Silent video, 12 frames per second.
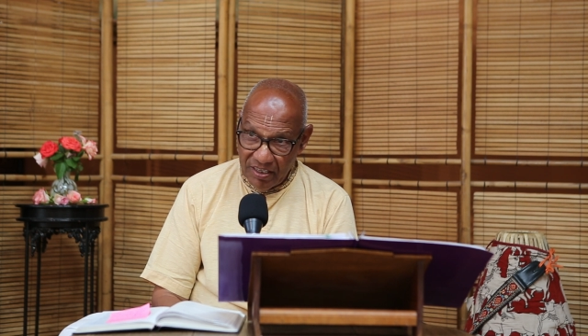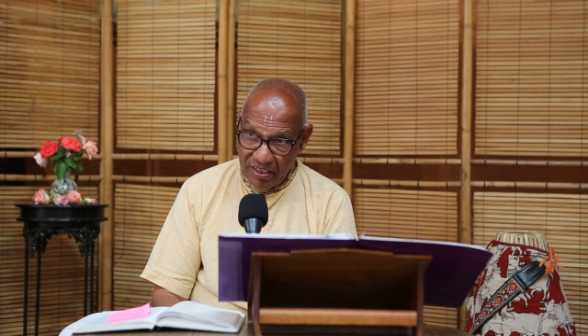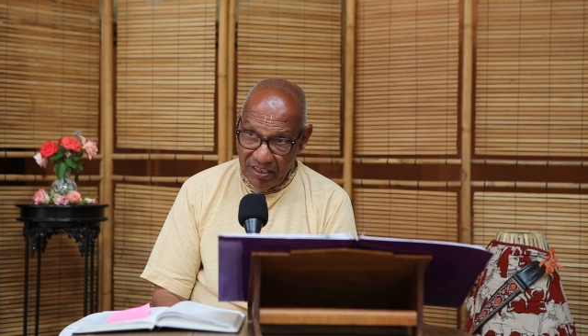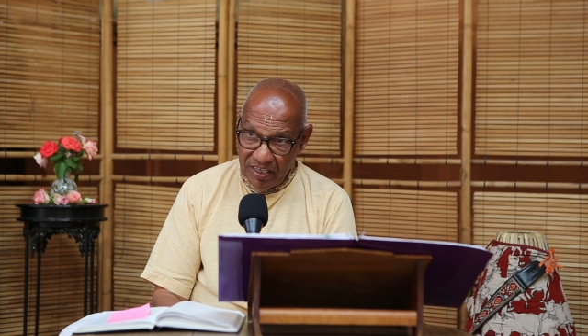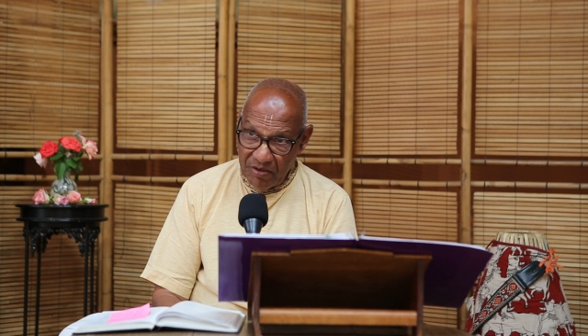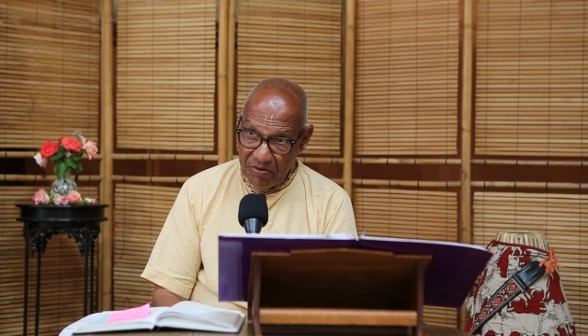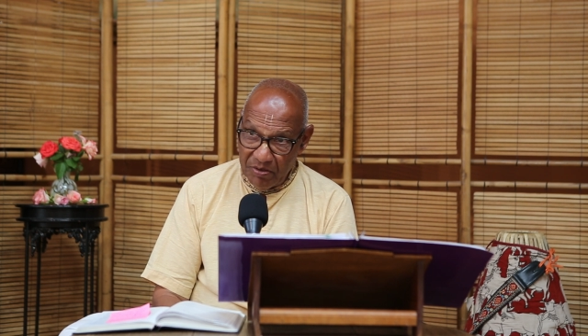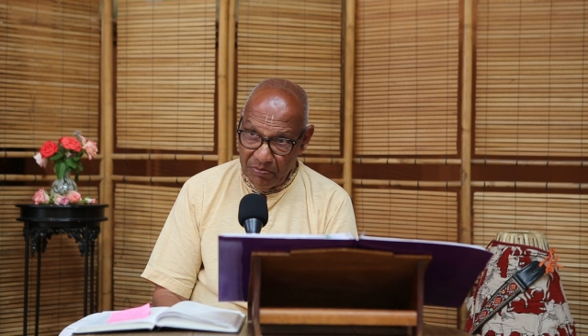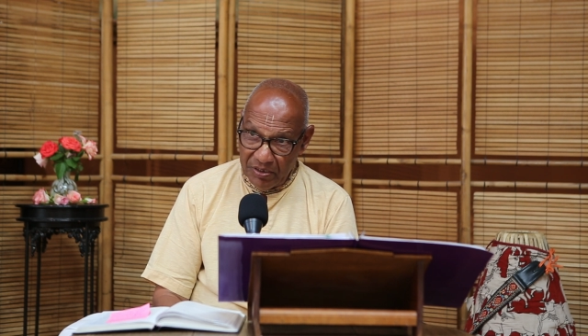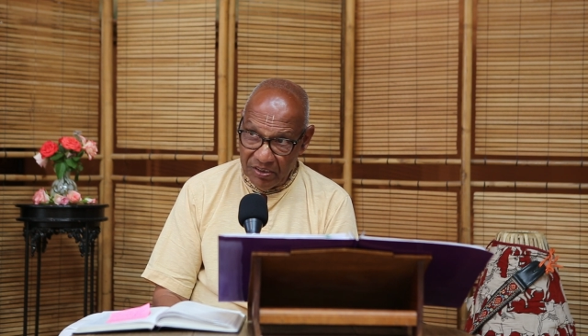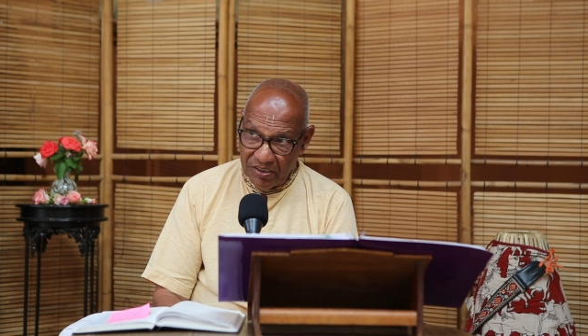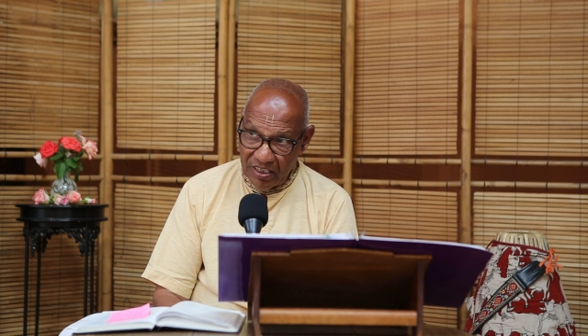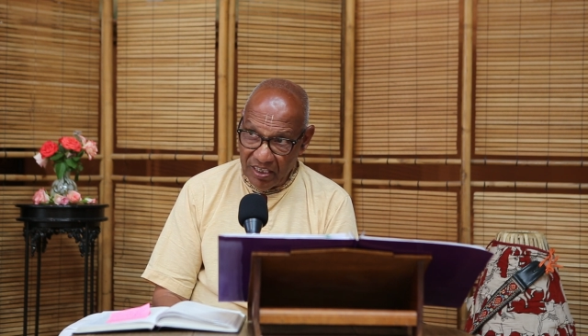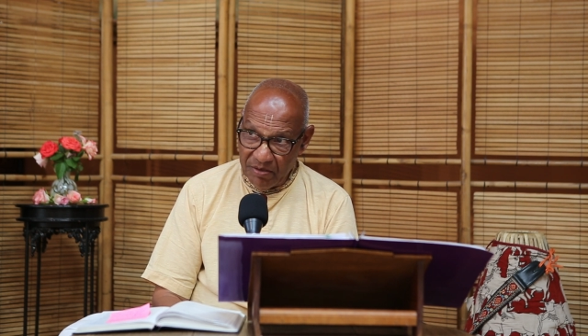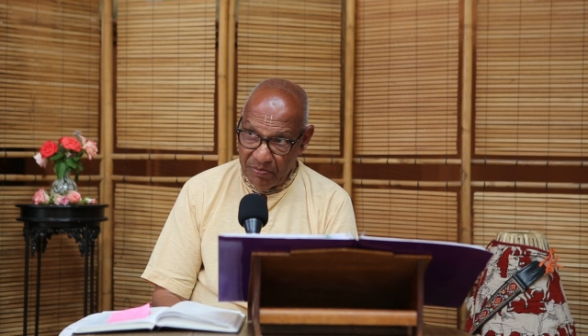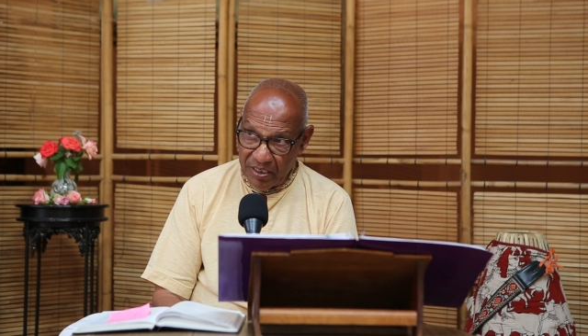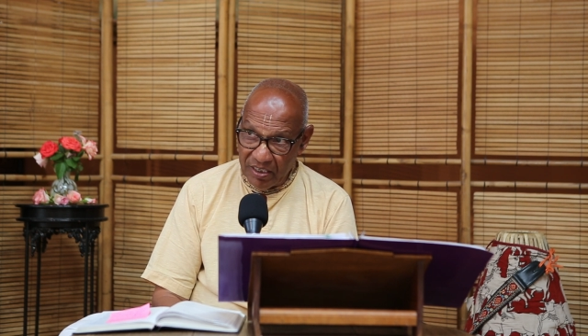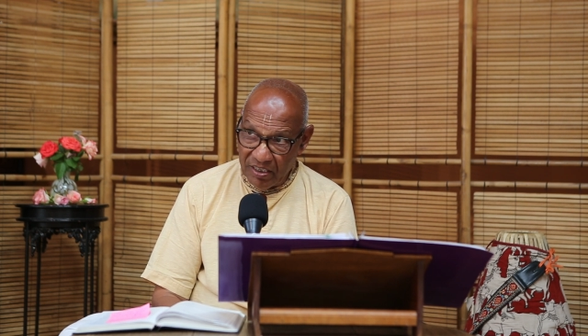He never missed any
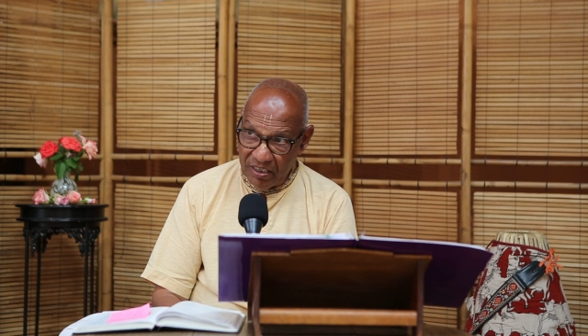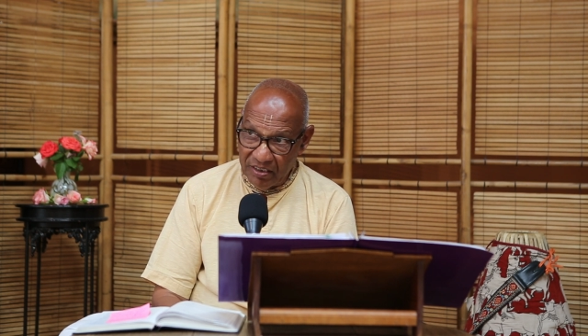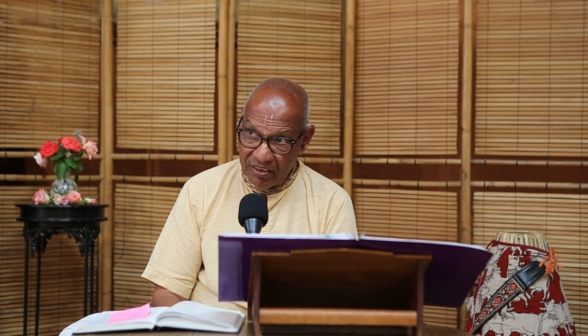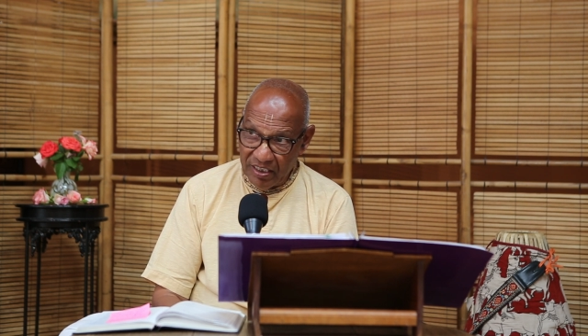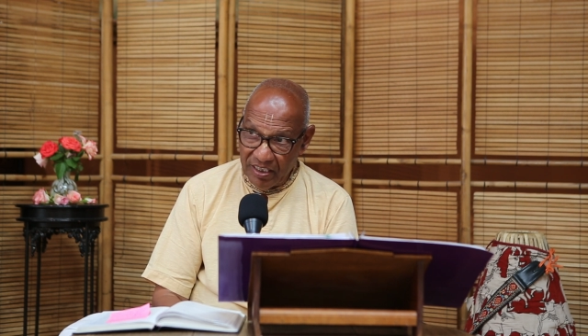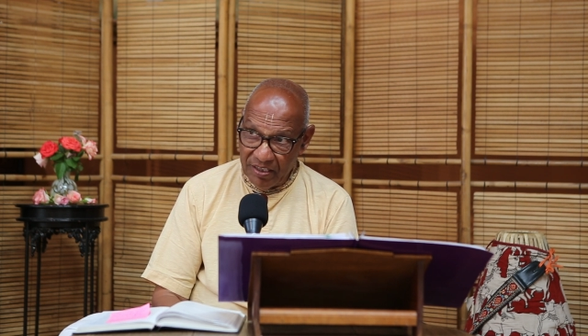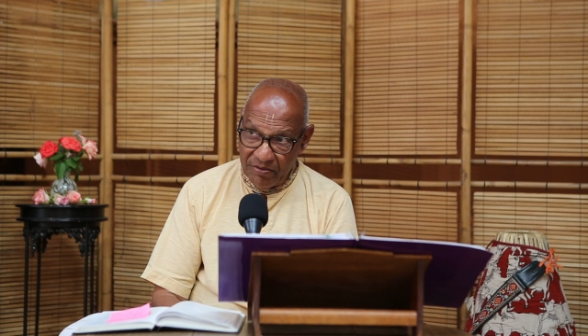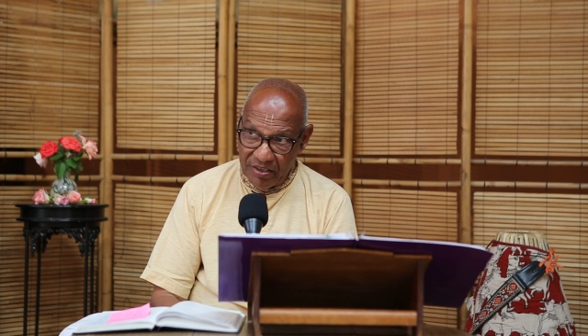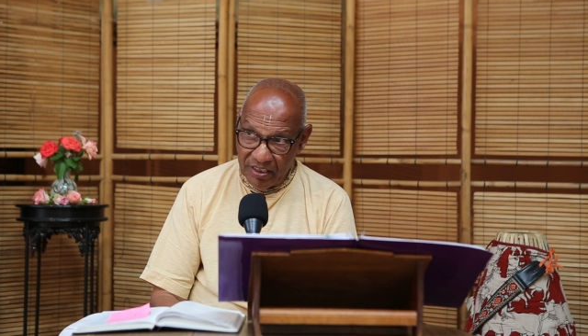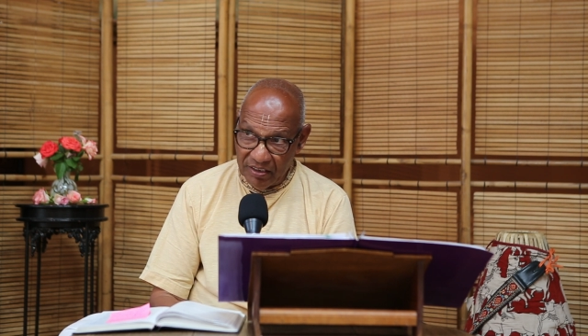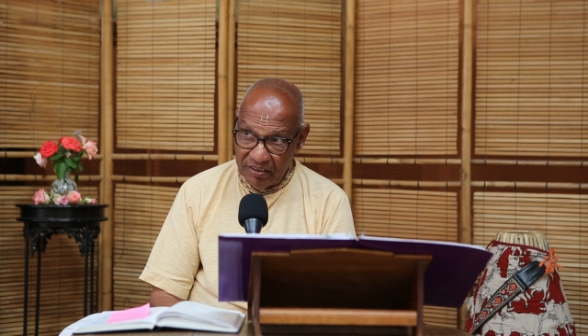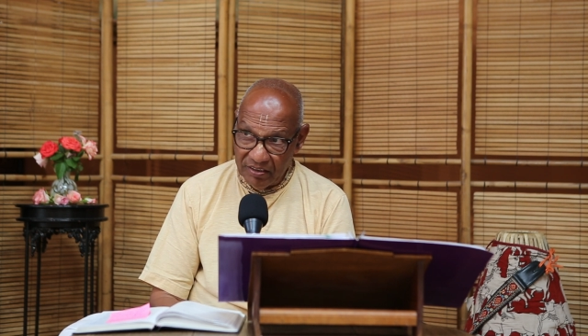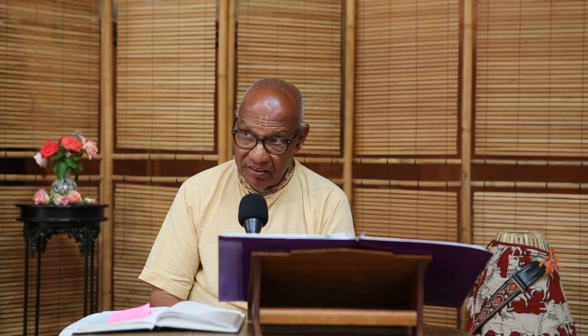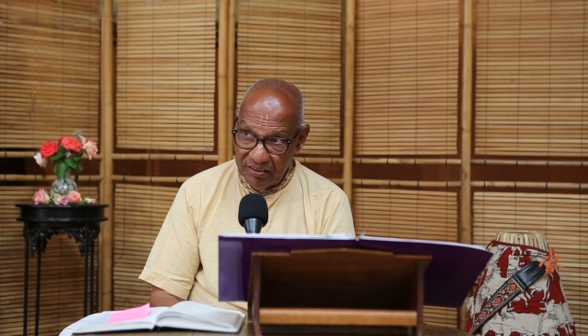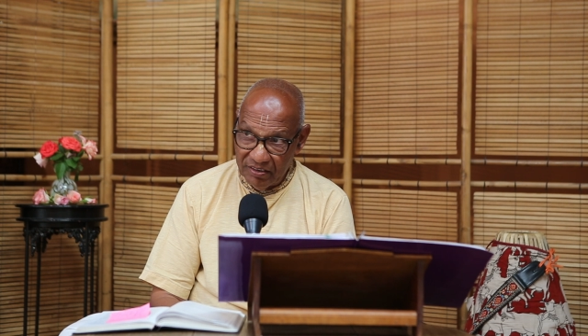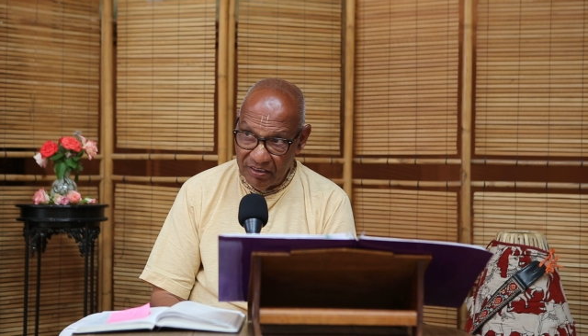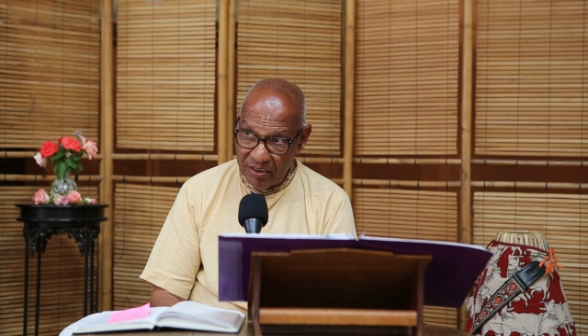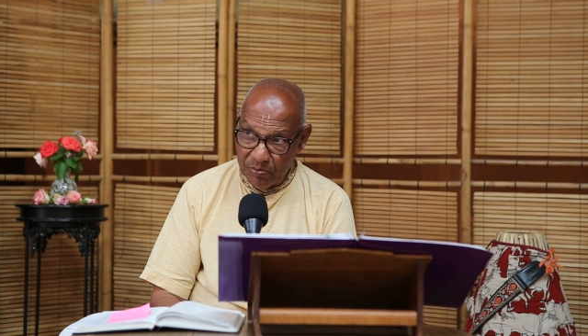Mangalarti anywhere,
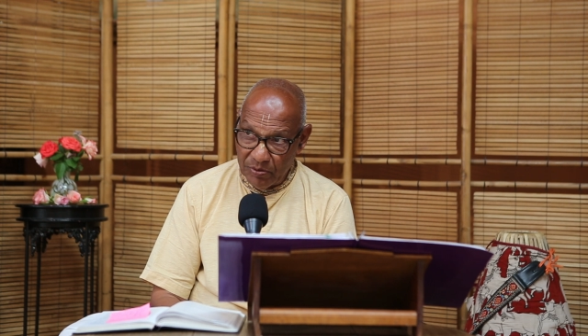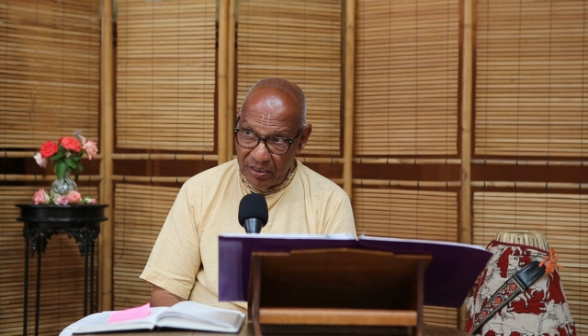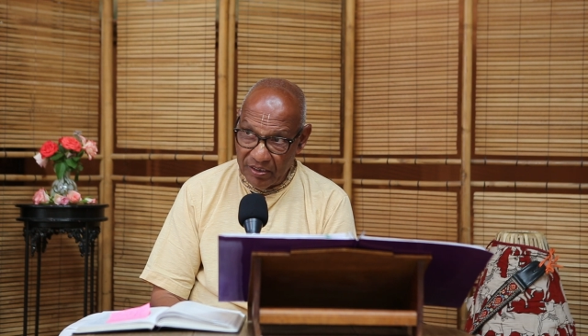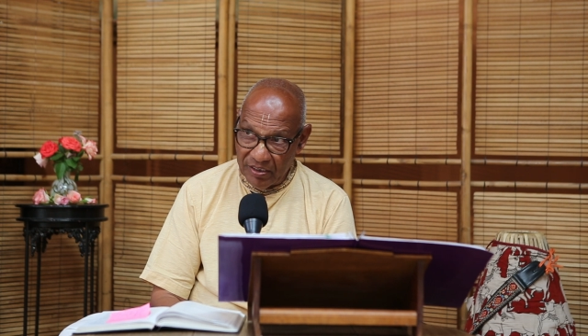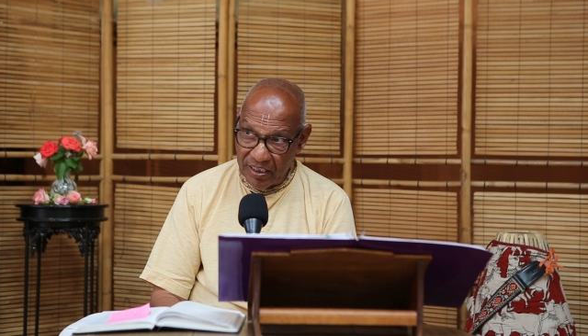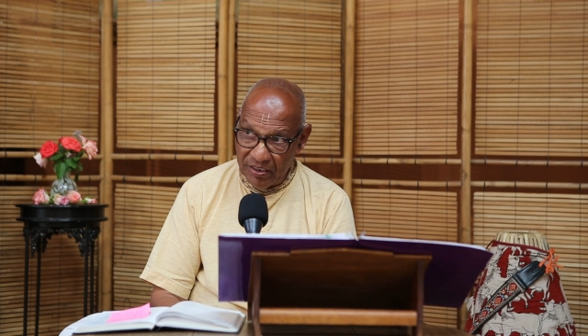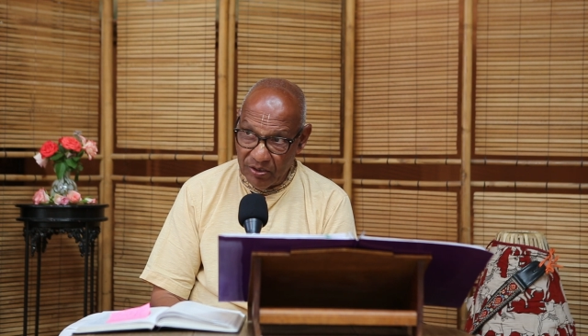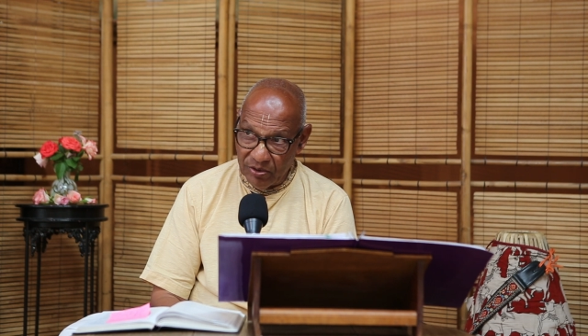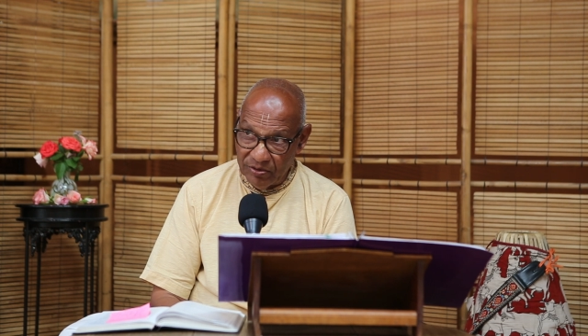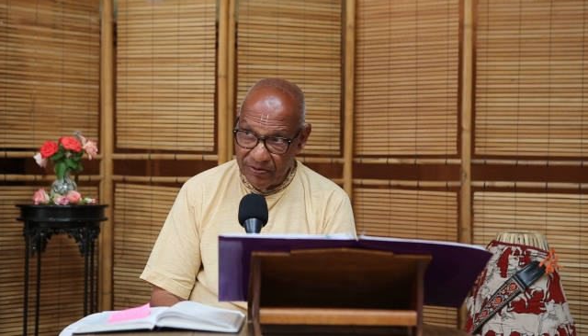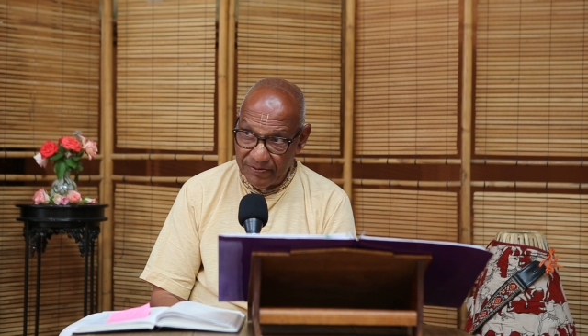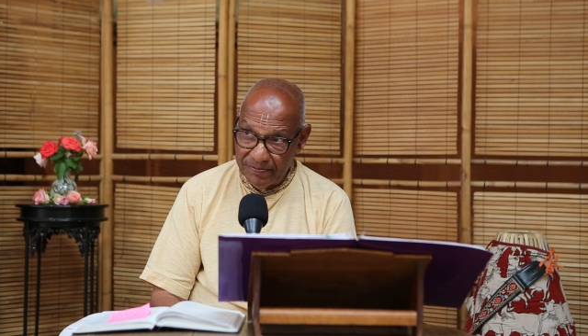as far as I know.